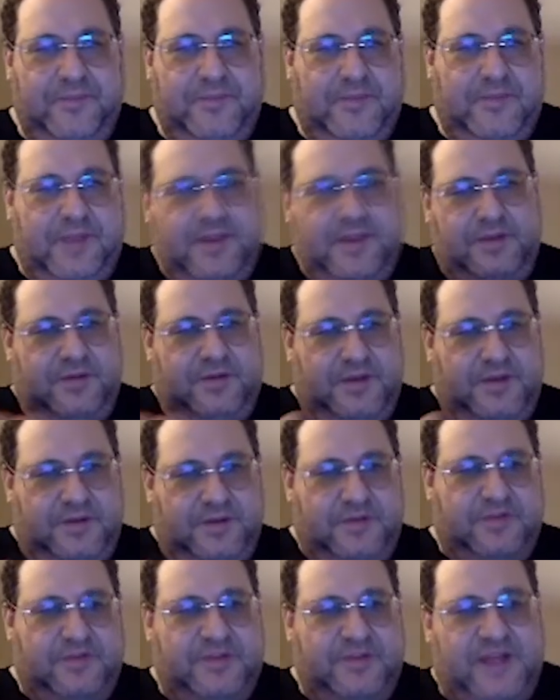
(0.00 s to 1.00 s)

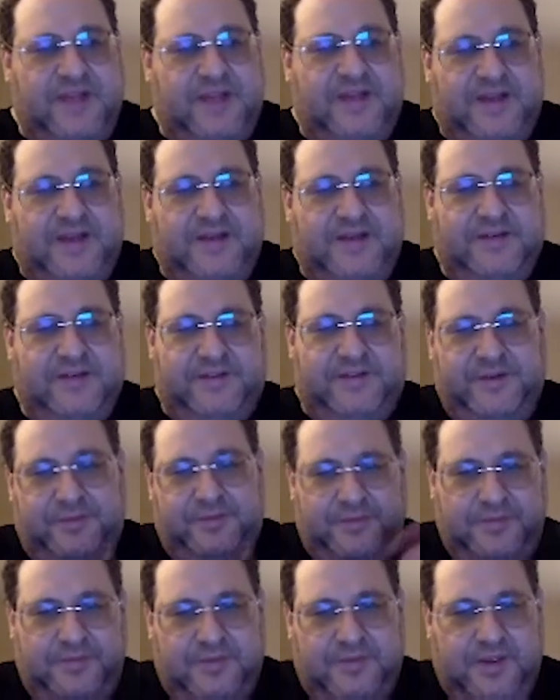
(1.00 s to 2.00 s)
into a slide deck,
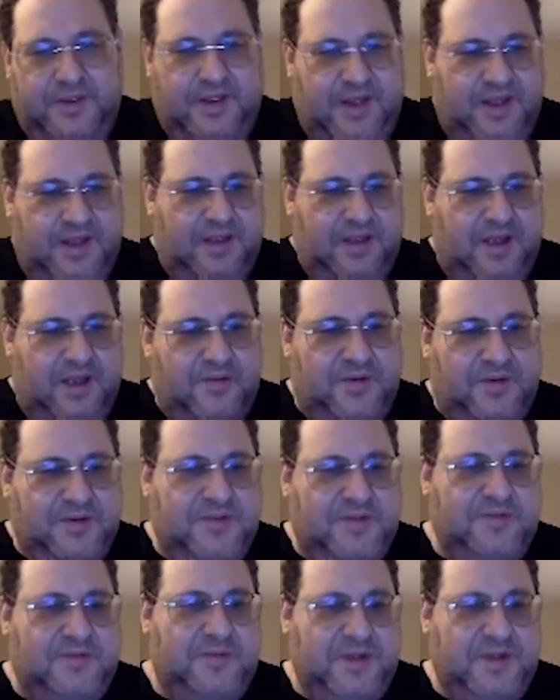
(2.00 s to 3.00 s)
so I
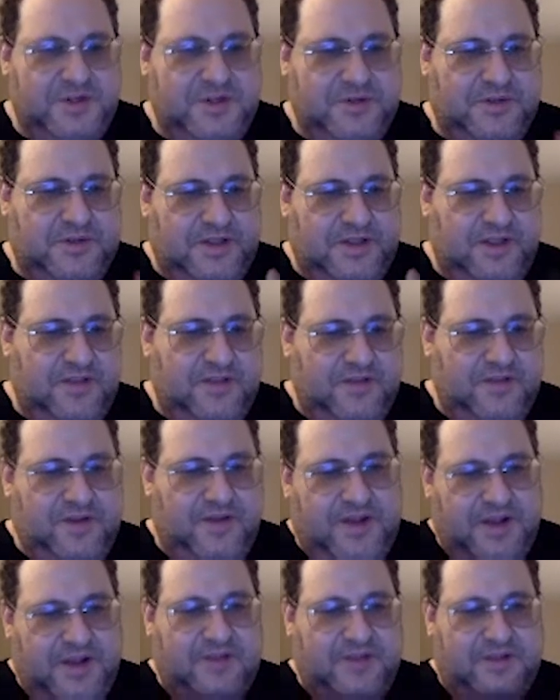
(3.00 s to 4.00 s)
wanted to make sure that it's very
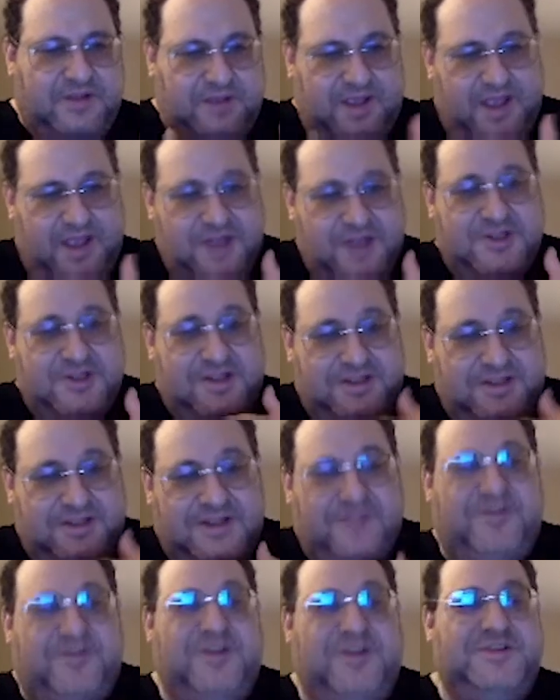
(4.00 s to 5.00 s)
clear that I actually
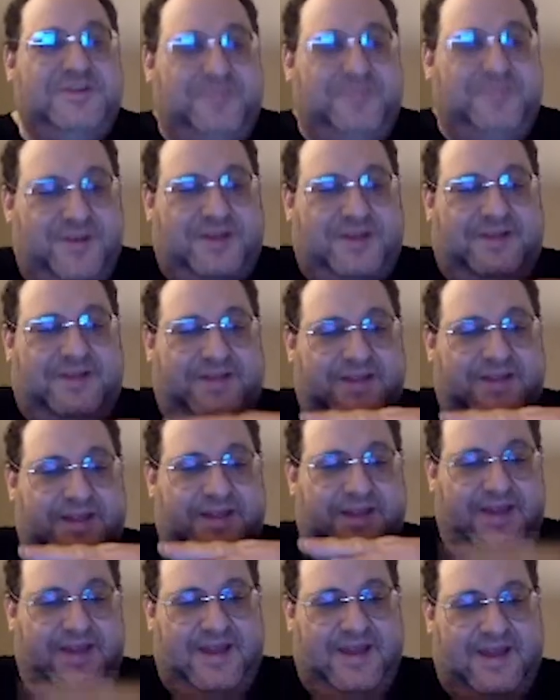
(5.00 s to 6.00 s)
did finish the print,
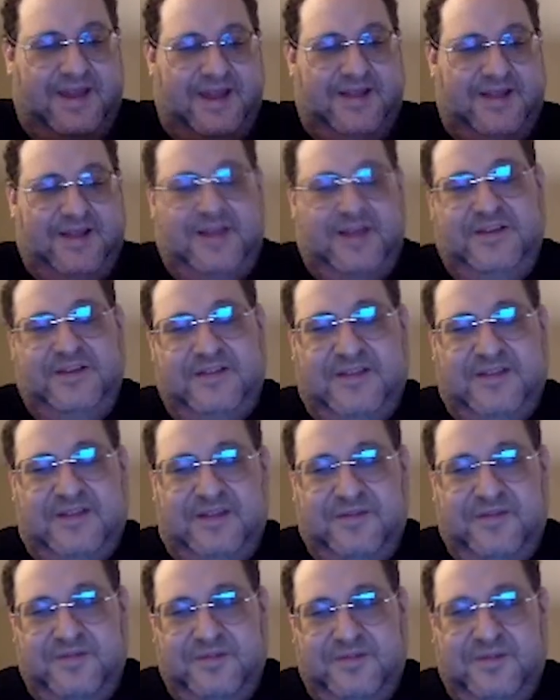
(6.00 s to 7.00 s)
and I just
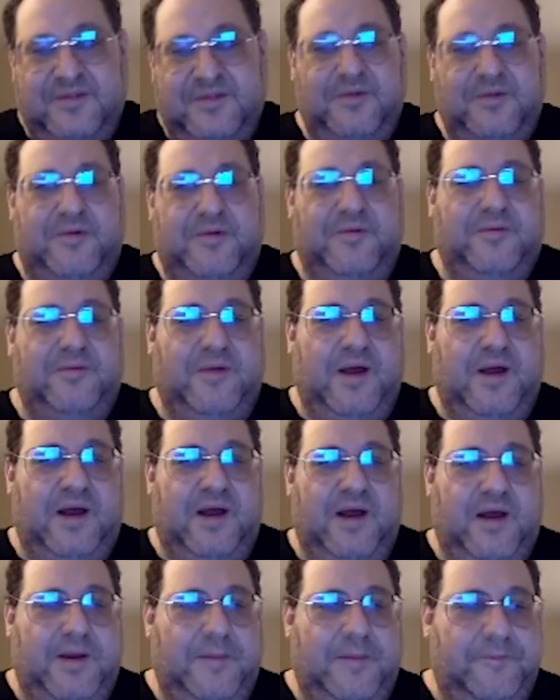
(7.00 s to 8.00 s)
have zero
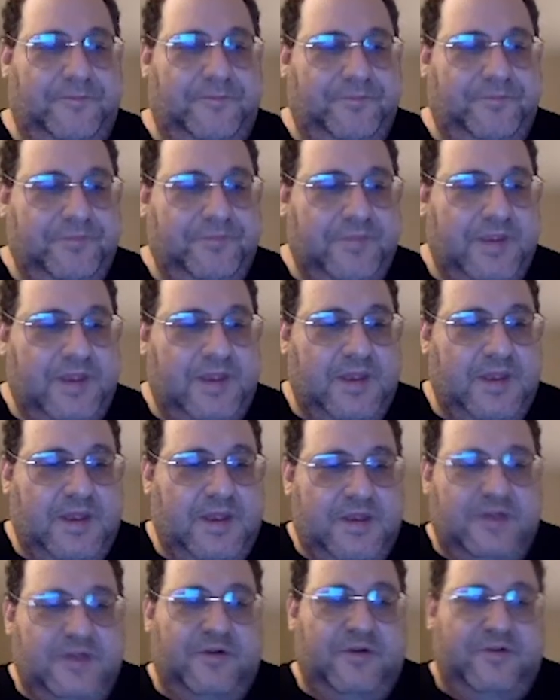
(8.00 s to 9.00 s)

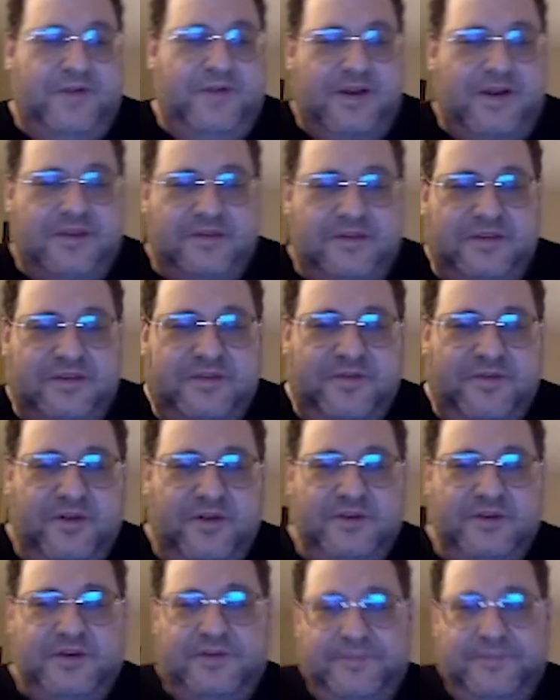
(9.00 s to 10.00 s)
files in this
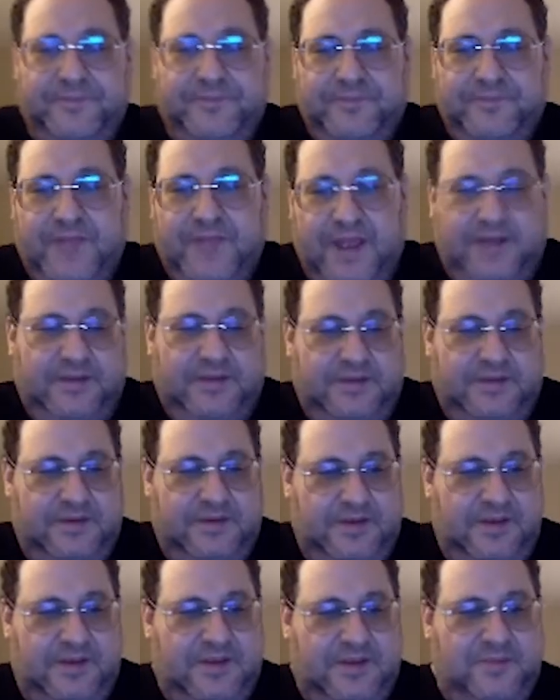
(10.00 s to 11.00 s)
folder, and
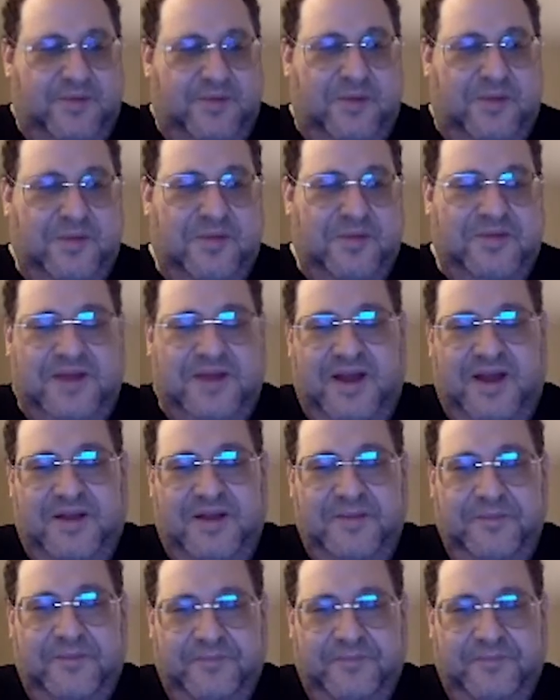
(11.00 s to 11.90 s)
the problem is gone.